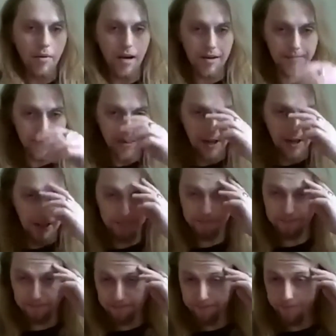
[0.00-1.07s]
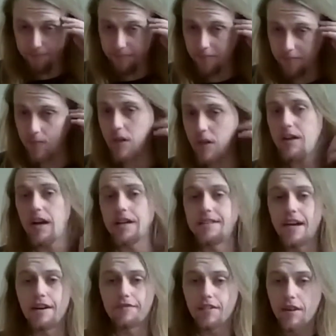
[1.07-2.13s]
But like, I
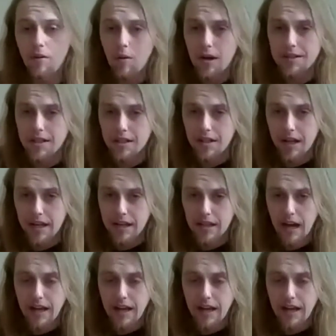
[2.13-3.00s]
definitely wasn't like,